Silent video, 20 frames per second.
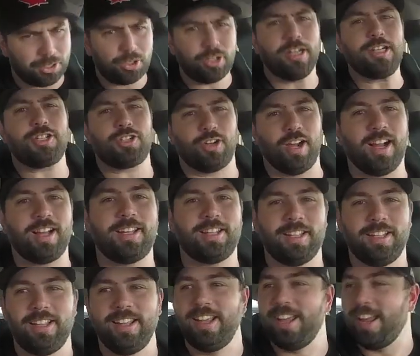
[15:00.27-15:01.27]
it's a good truck.
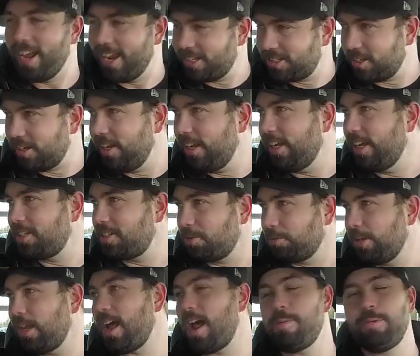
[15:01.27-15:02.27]
It's a it's a
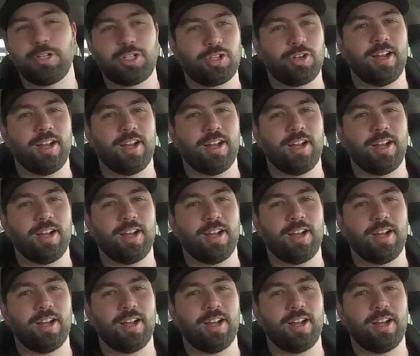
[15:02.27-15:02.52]
reliable